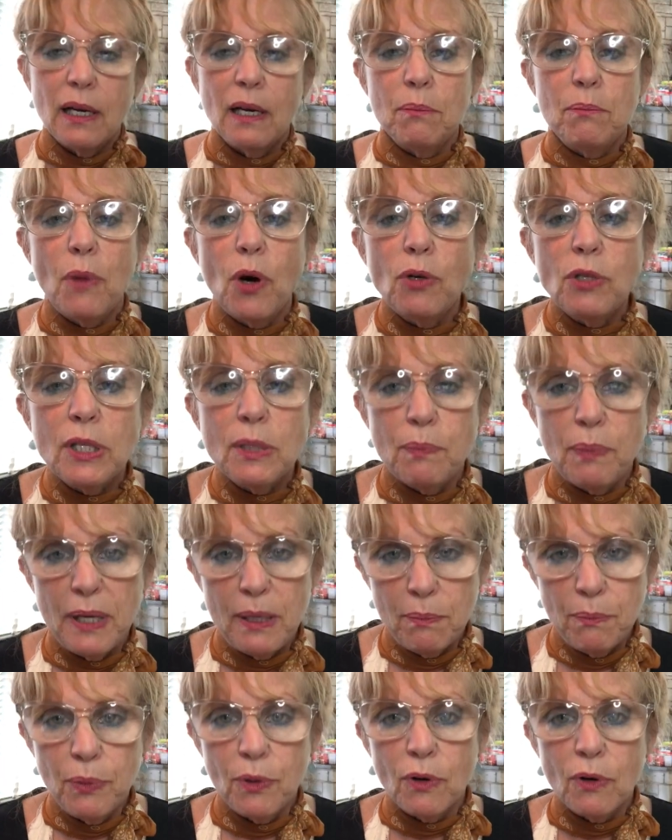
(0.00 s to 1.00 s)
Most
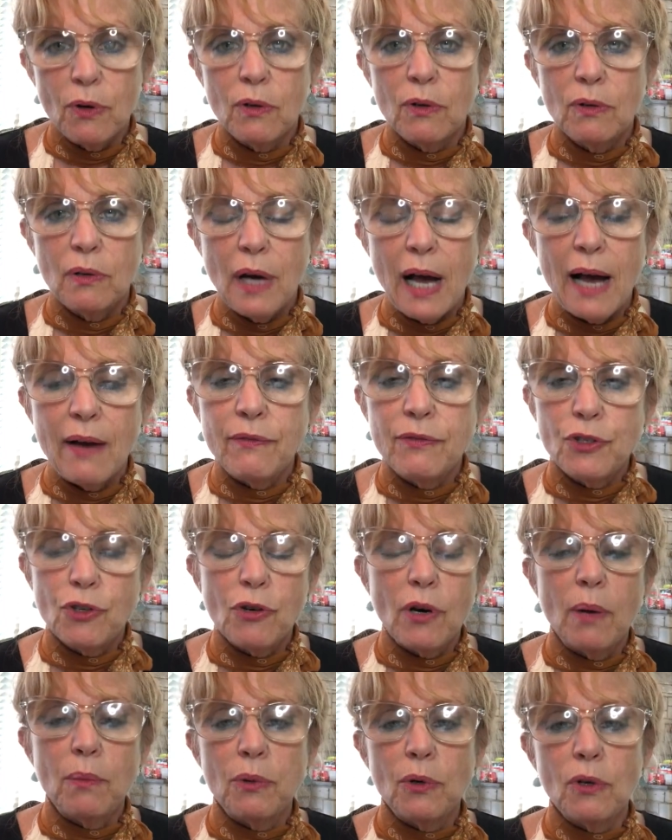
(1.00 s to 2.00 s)
people have
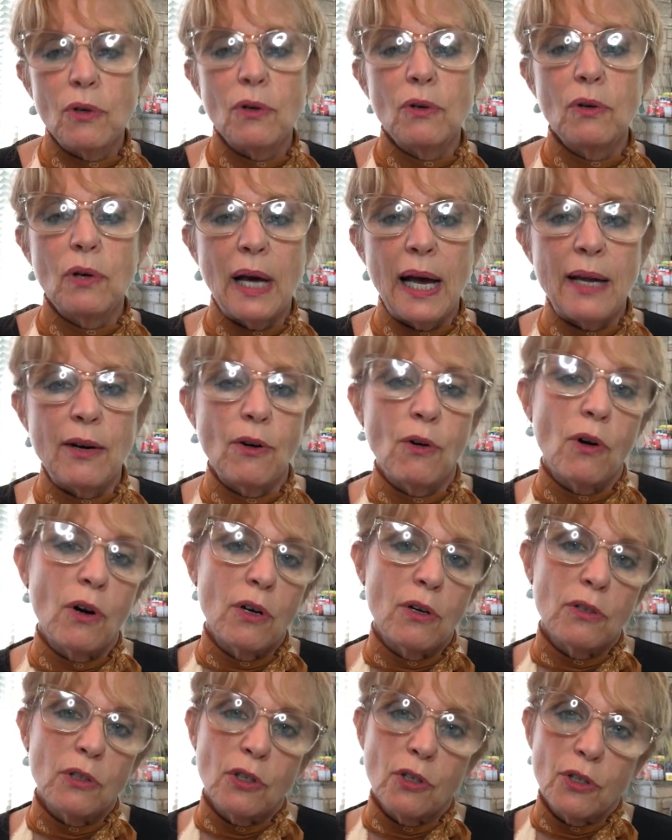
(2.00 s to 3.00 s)
trouble and
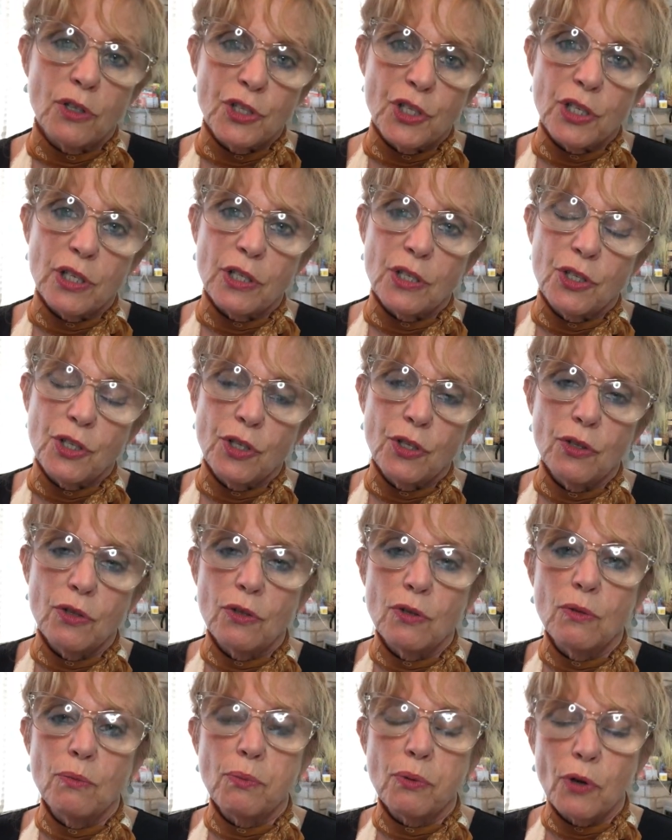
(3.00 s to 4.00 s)
are allergic
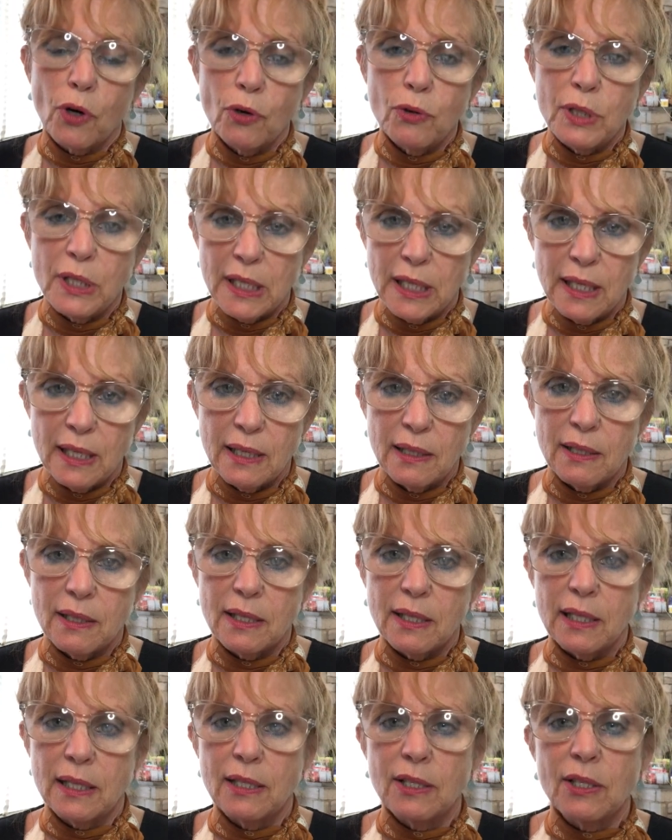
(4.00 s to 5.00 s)
to
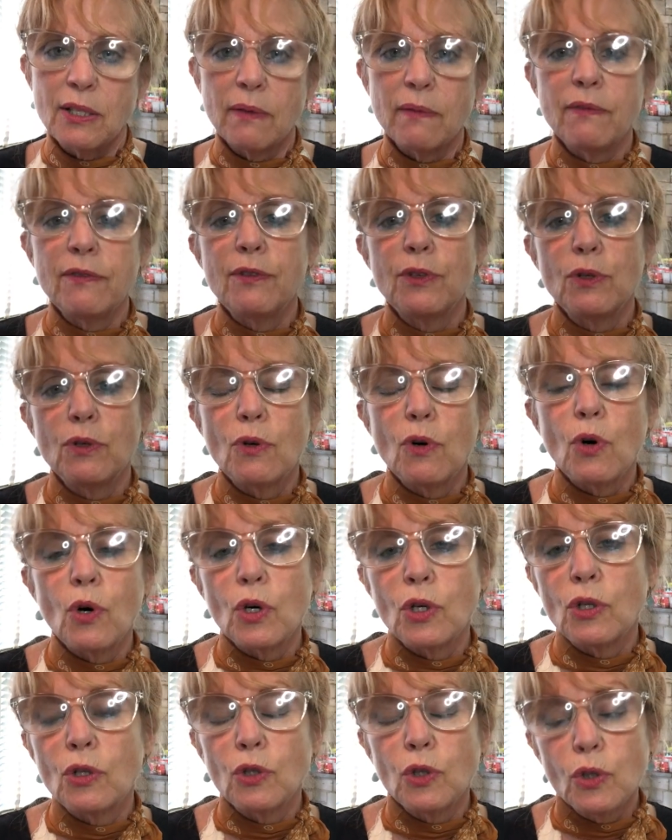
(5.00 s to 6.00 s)
proteins in some food
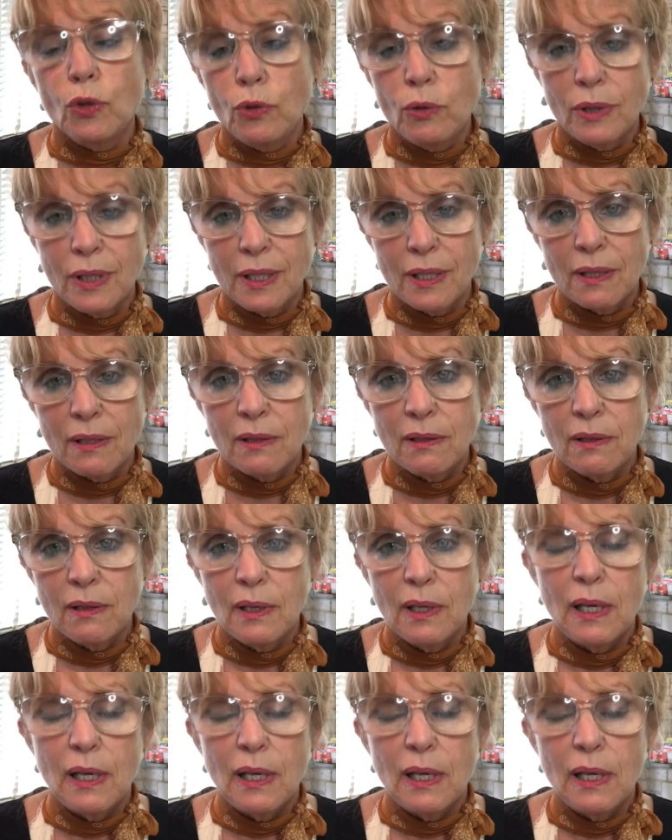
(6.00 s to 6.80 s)
called gluten,